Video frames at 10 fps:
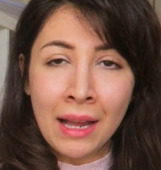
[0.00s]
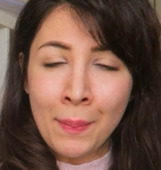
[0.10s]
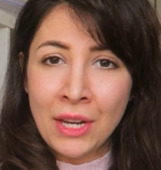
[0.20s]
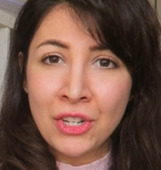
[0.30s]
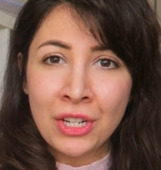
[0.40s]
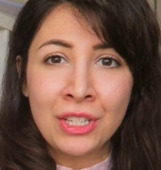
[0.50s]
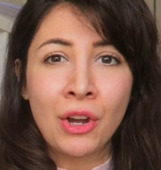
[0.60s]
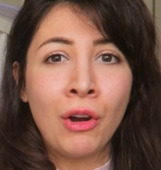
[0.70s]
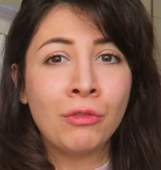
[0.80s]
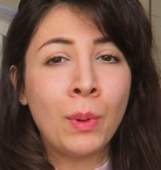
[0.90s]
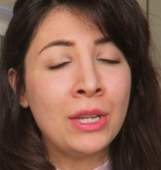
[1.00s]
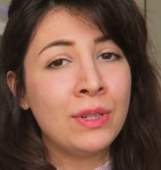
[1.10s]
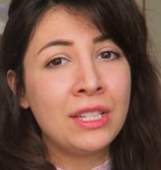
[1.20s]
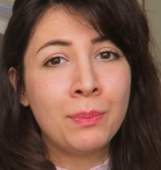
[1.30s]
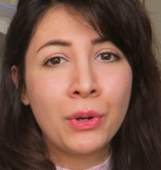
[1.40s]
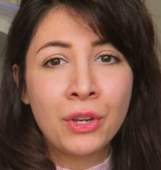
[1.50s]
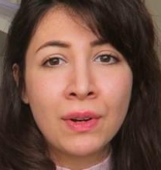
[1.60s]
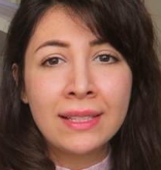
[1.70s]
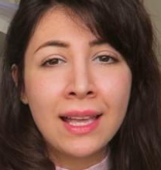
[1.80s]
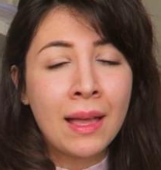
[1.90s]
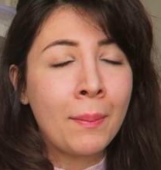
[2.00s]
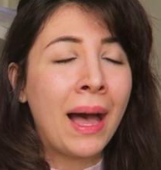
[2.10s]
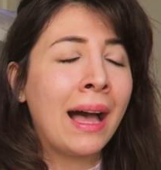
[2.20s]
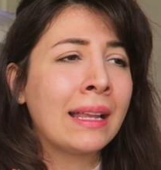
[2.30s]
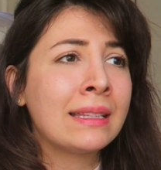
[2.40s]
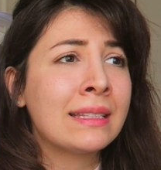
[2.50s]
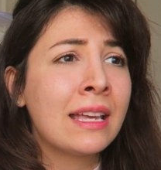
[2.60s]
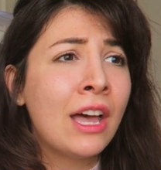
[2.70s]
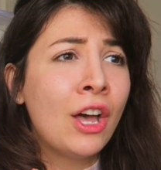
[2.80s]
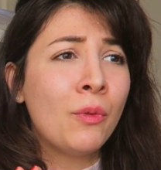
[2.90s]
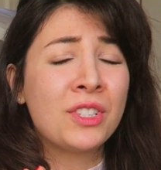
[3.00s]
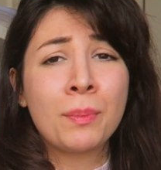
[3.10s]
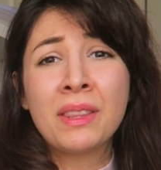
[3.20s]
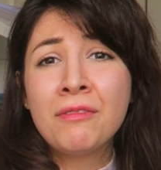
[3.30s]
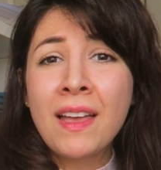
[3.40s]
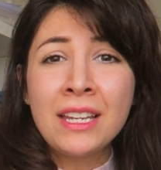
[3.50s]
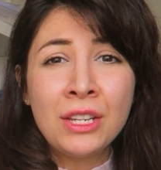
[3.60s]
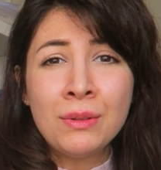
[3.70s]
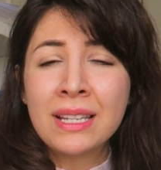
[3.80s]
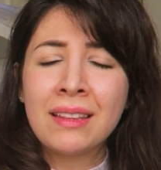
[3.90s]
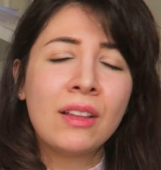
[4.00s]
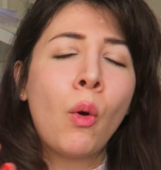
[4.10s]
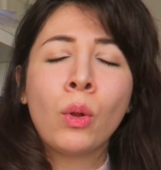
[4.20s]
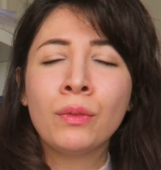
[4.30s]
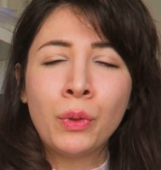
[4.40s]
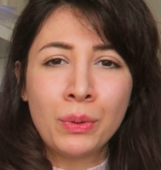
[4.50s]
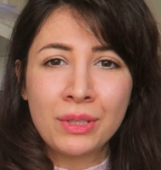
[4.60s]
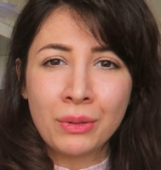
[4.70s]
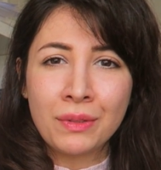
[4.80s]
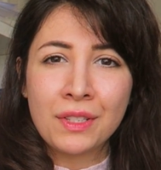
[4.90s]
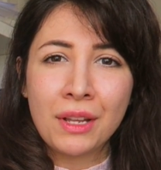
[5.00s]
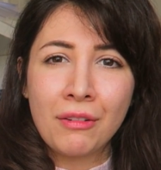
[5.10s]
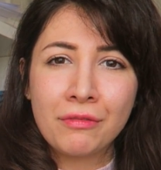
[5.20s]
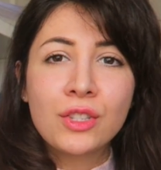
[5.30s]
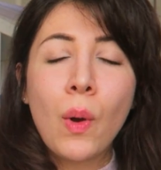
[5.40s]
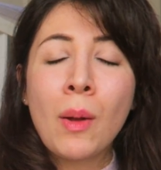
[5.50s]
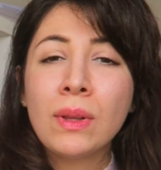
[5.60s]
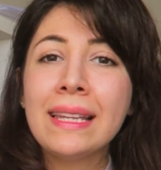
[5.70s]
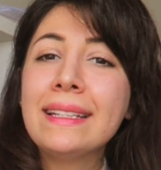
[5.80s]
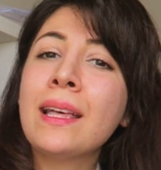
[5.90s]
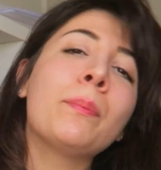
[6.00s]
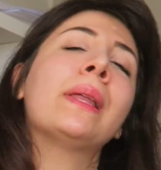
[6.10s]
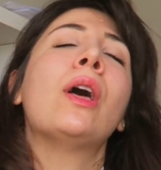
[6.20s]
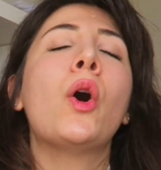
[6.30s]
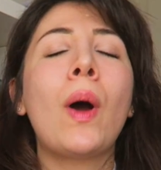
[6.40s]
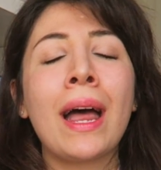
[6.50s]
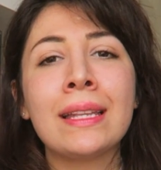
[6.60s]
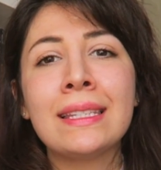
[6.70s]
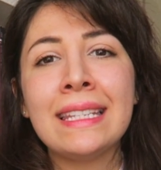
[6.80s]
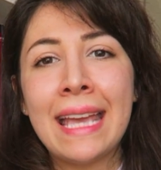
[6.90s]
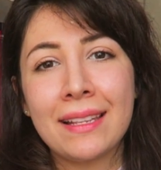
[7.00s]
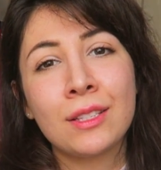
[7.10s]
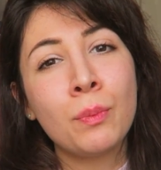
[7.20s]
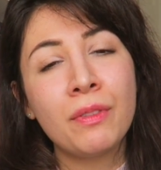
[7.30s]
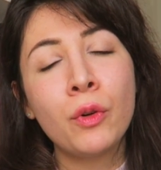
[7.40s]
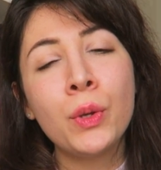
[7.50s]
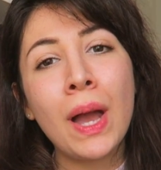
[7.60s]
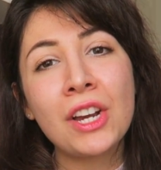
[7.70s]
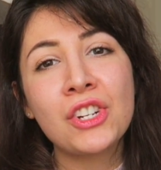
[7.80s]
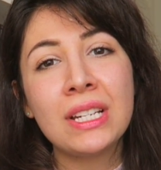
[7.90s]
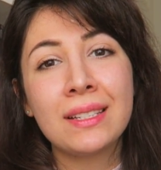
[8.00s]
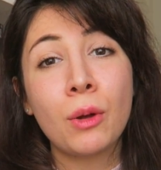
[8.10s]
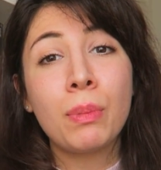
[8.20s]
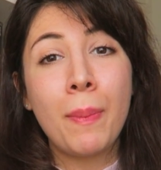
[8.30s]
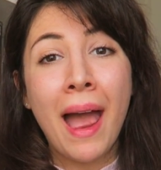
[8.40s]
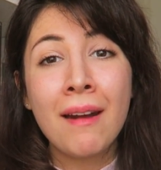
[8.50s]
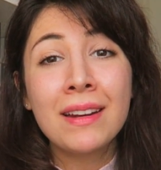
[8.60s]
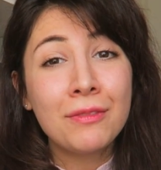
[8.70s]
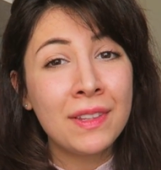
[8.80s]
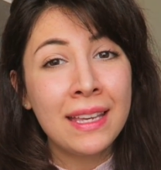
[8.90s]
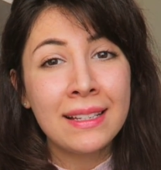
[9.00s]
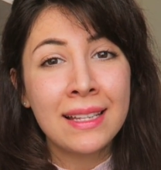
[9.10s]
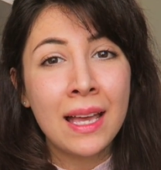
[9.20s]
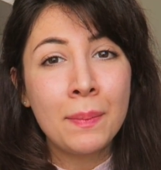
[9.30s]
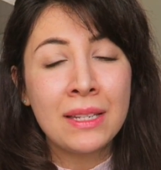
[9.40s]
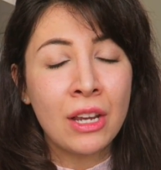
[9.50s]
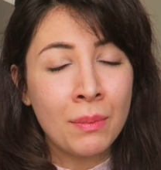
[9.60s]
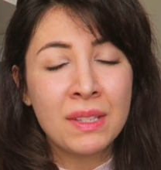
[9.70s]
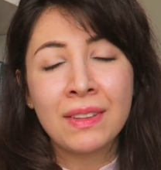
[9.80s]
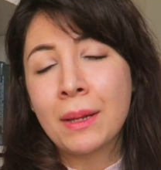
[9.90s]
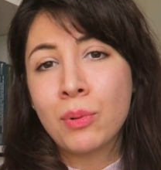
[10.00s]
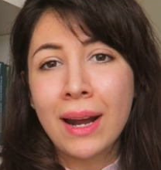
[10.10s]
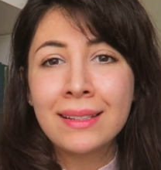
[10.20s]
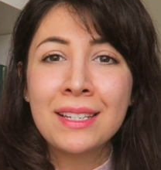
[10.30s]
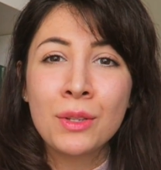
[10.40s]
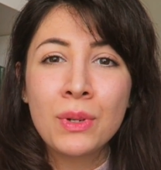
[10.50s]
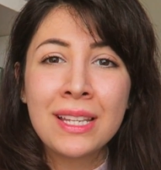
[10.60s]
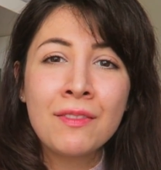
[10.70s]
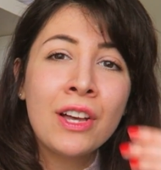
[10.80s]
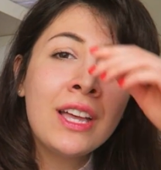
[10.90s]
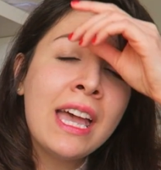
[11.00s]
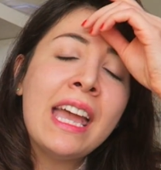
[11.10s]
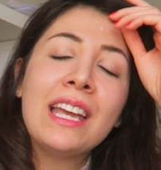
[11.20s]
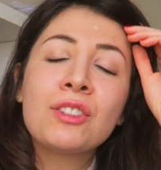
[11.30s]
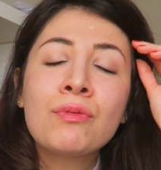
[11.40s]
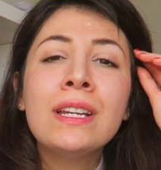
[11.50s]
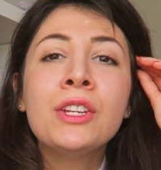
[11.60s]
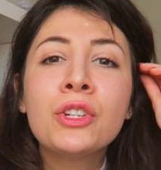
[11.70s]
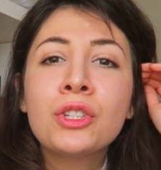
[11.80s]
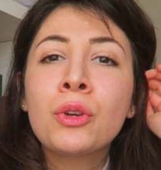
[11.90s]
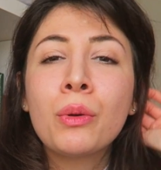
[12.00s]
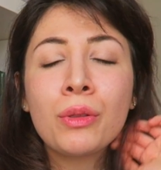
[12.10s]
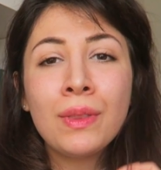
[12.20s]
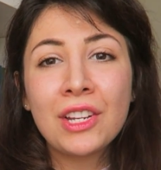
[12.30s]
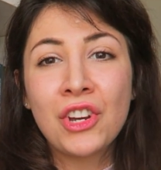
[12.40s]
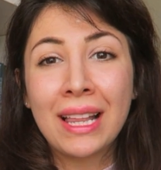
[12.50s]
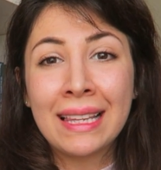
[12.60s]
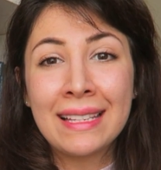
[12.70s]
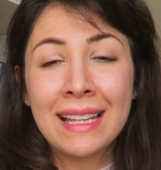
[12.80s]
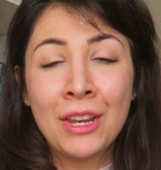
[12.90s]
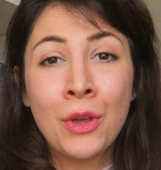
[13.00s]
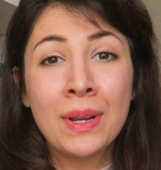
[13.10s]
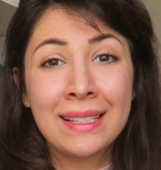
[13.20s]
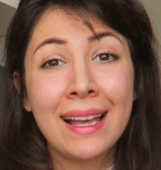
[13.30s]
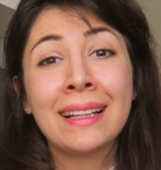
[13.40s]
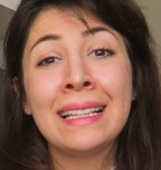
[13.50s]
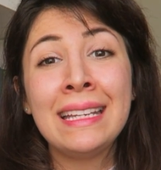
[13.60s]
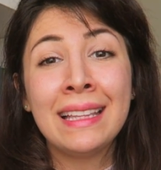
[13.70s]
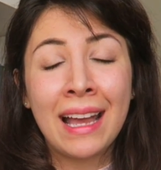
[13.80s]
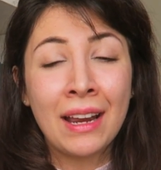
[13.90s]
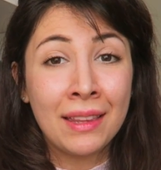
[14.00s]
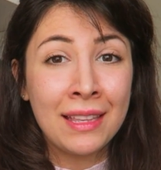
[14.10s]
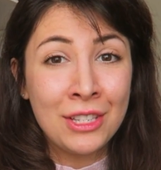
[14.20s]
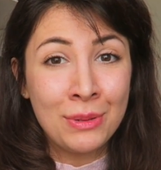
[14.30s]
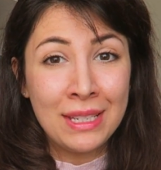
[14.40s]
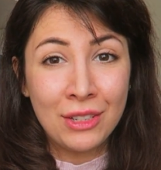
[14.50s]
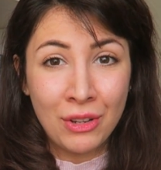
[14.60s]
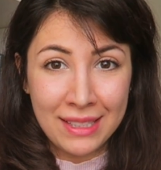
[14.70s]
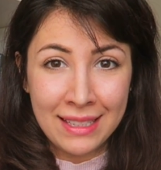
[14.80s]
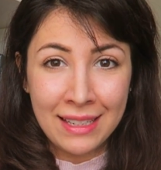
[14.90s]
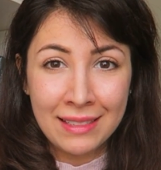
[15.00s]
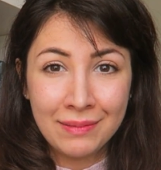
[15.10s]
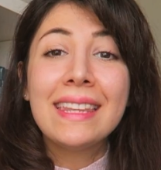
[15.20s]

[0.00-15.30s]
that I mentioned of when you need to book your exam and some of the venues and all of those sorts of stuff. So I will link that below. And yes, so before you actually start preparing for the exam in terms of like practice or whatever, it's really good to go through that checklist and know exactly the kind of things you need to consider.